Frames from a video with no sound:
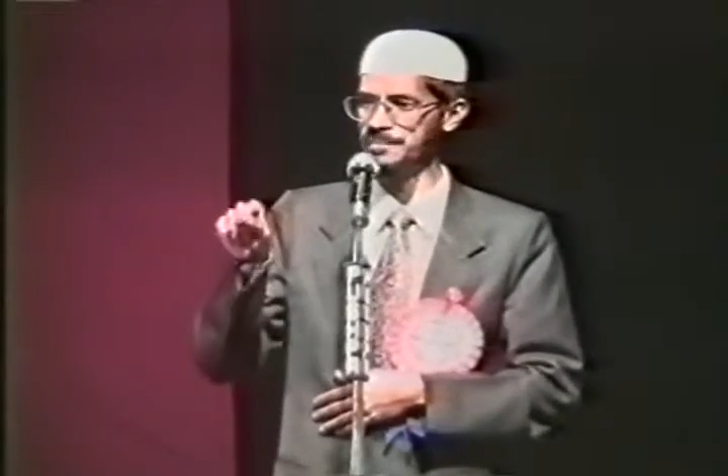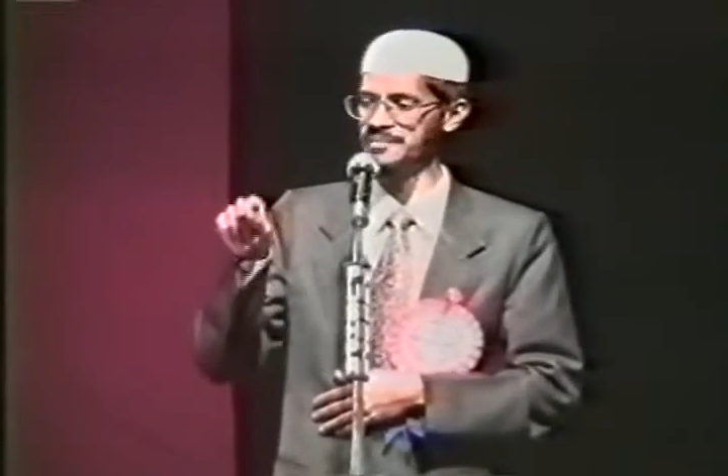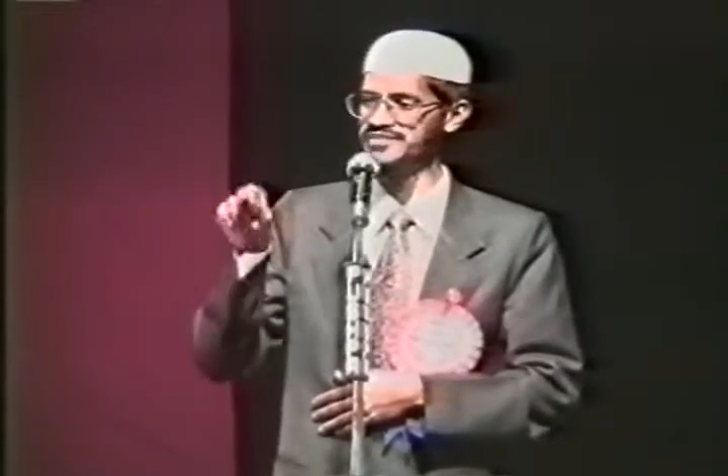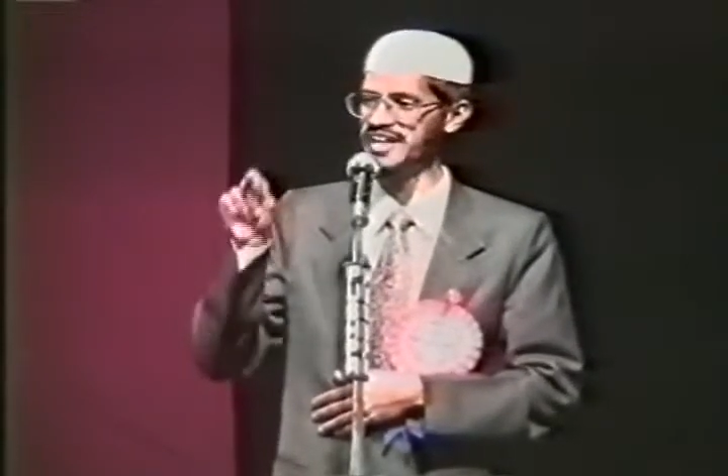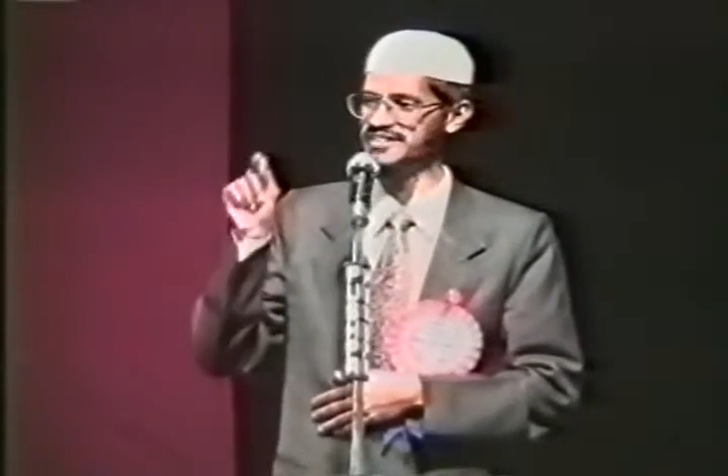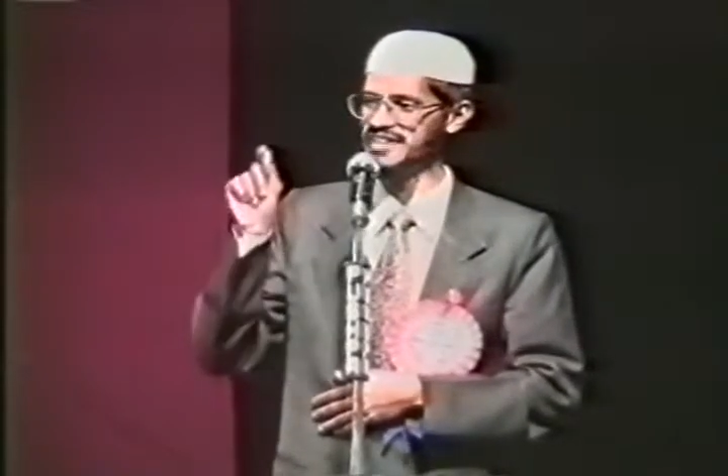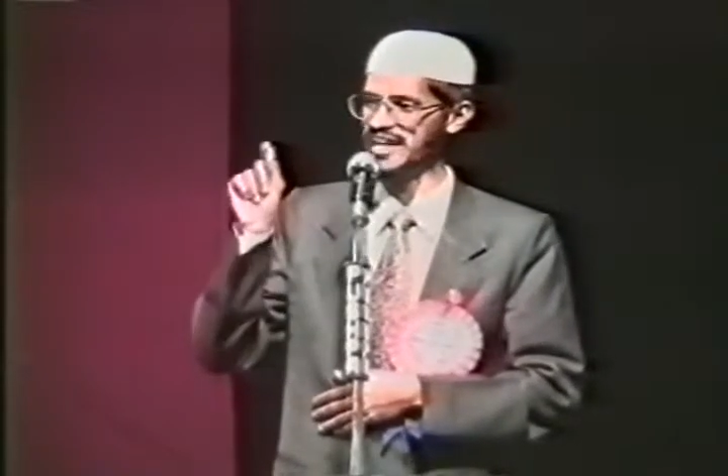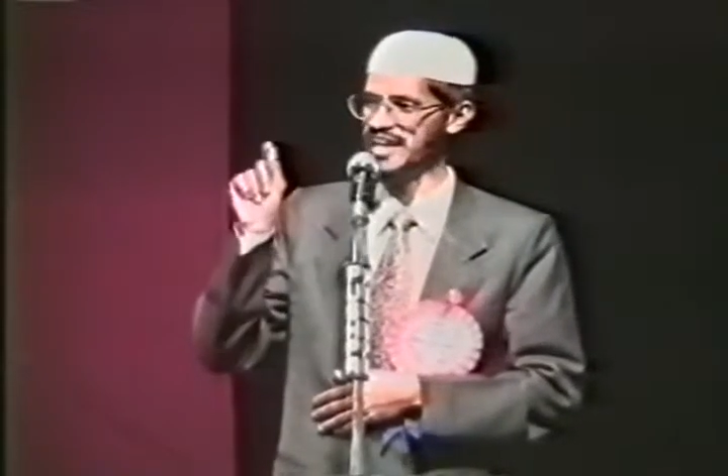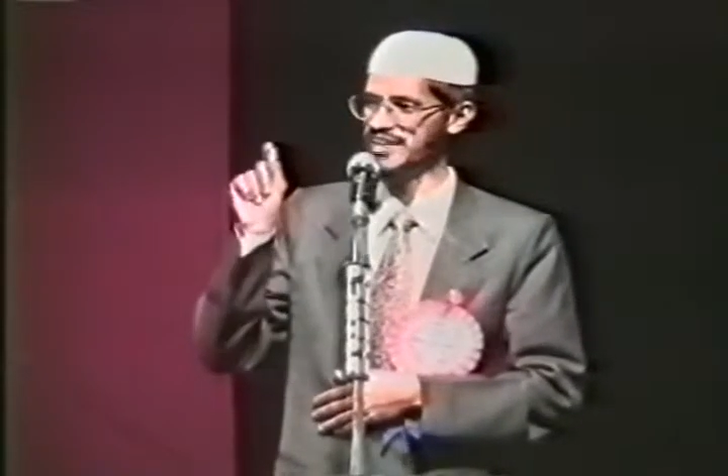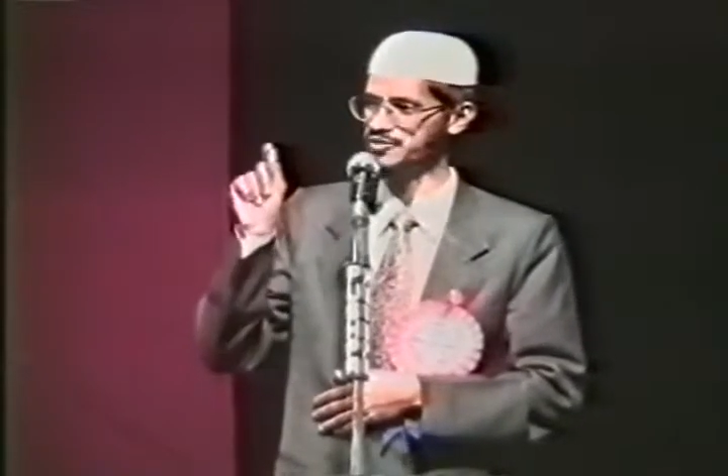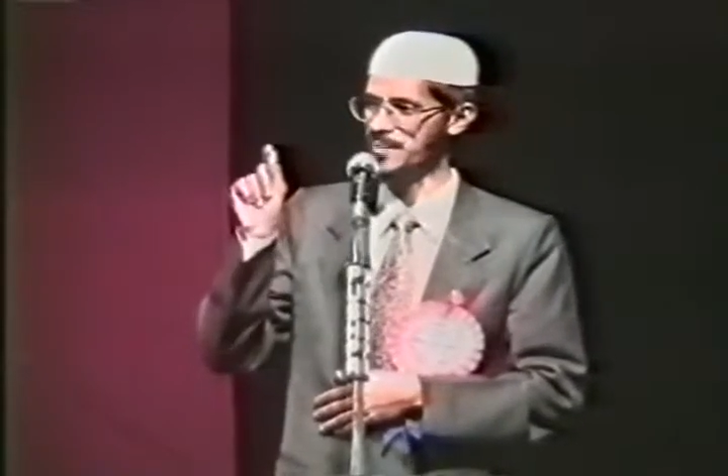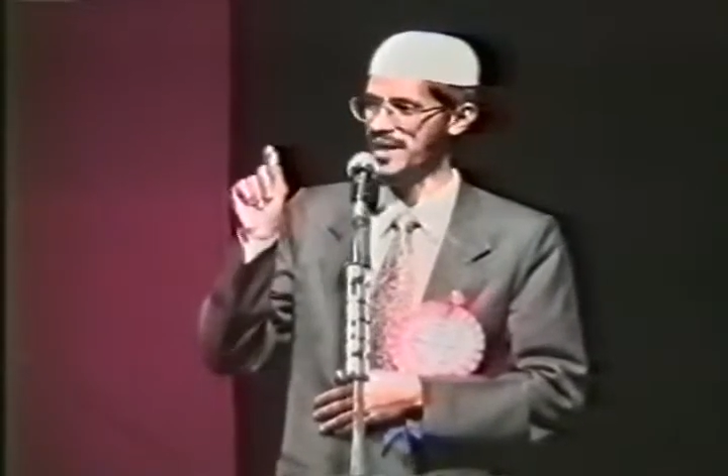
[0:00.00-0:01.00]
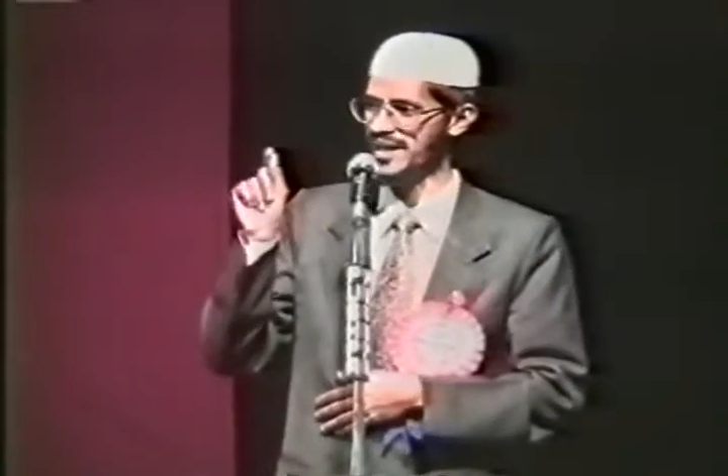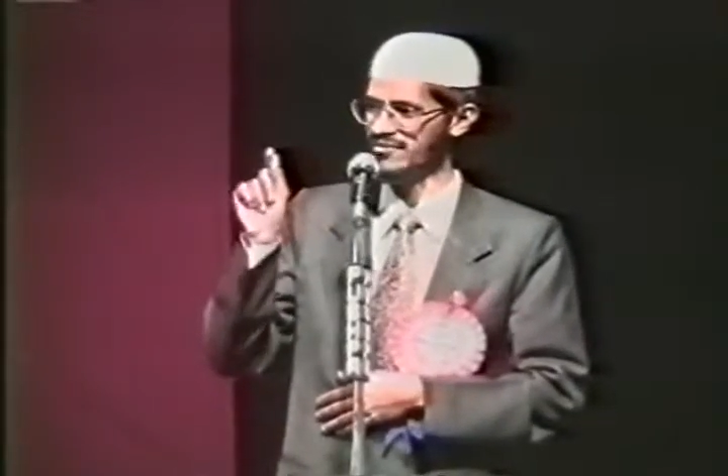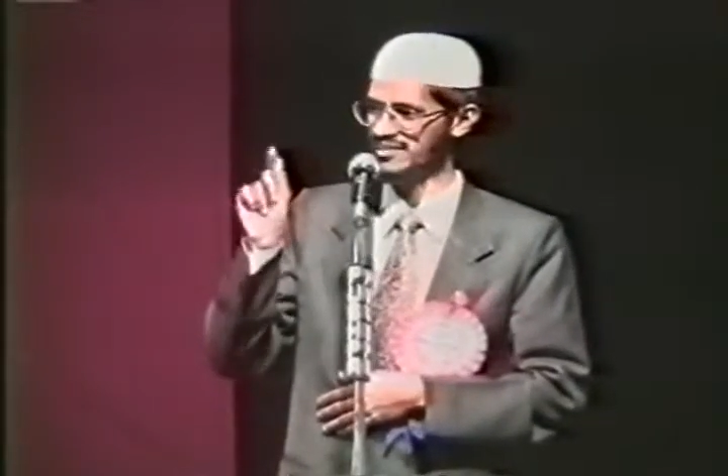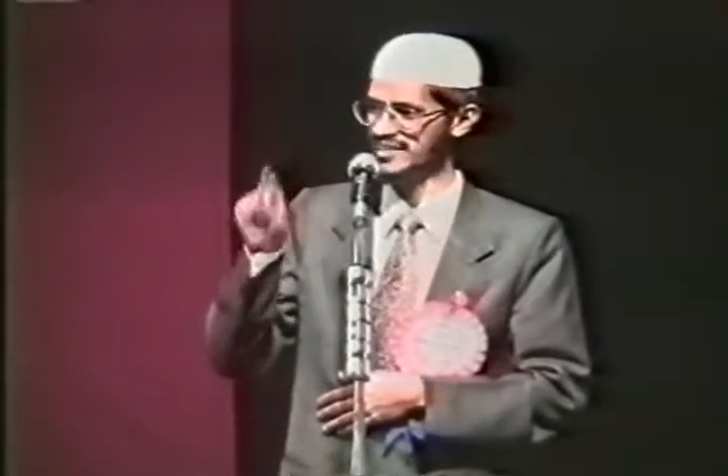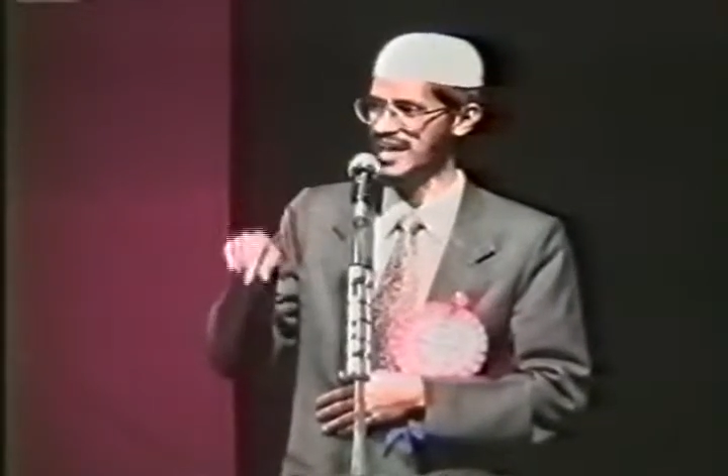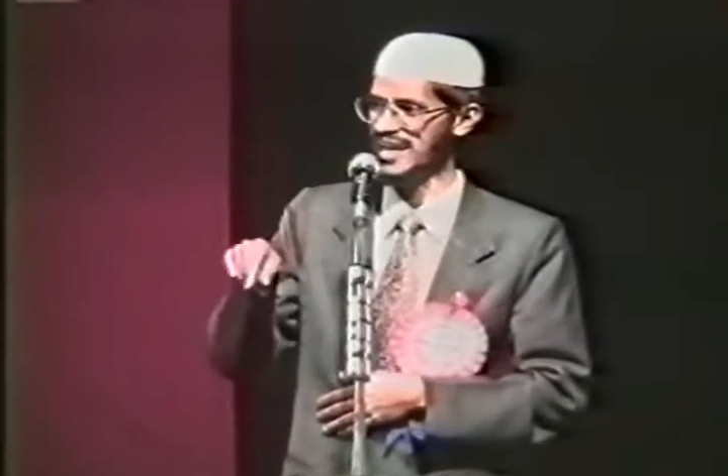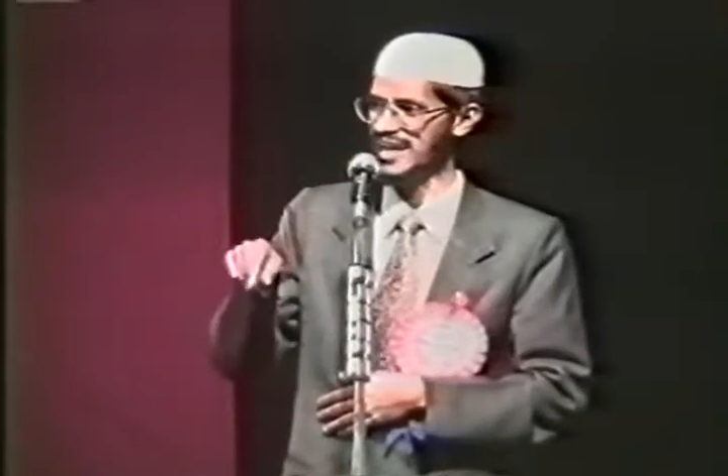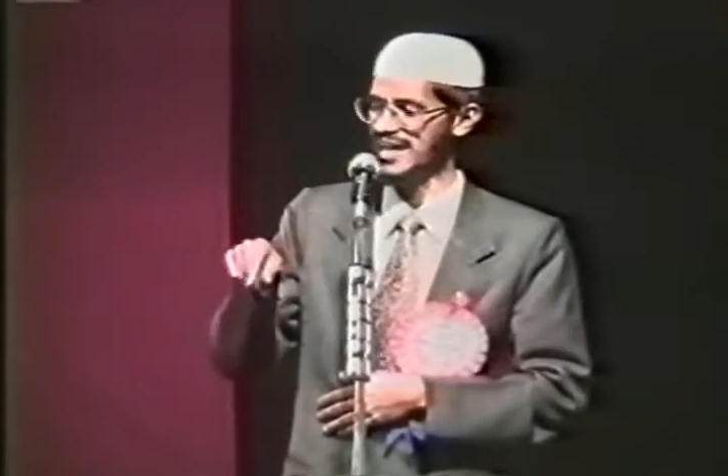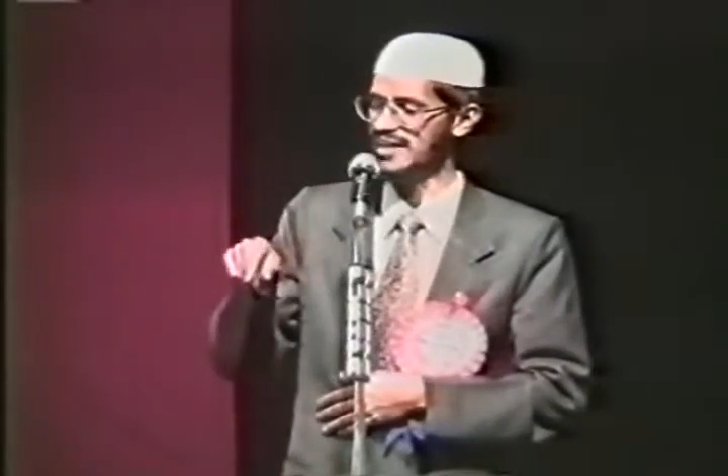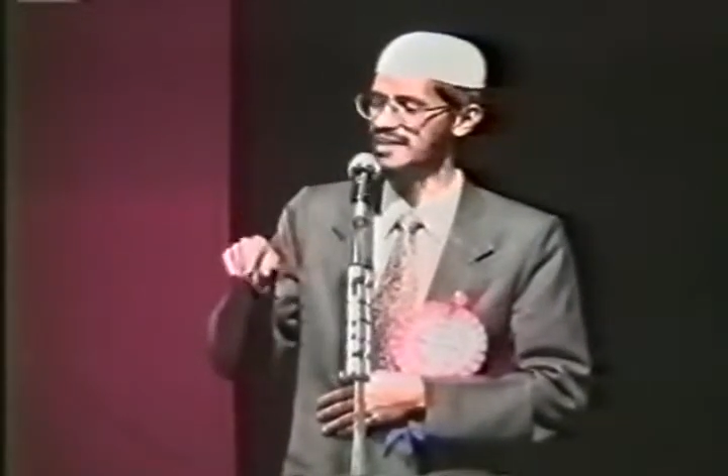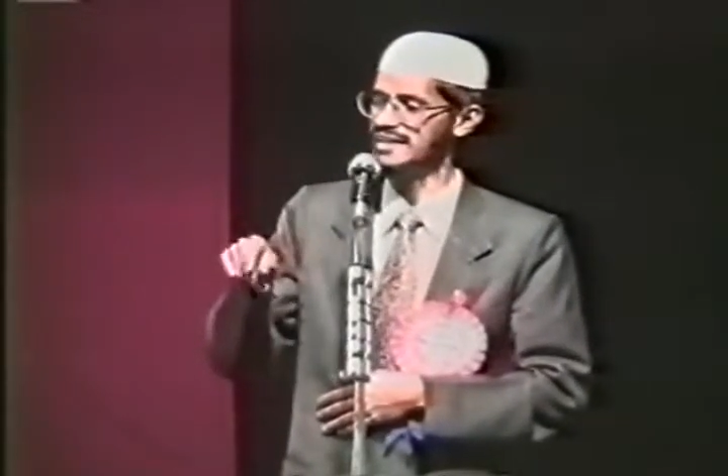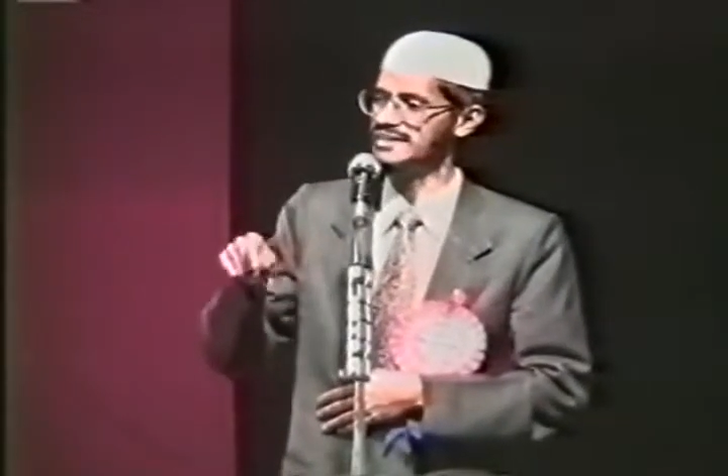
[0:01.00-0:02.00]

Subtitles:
besides Allah subhanahu wa ta'ala,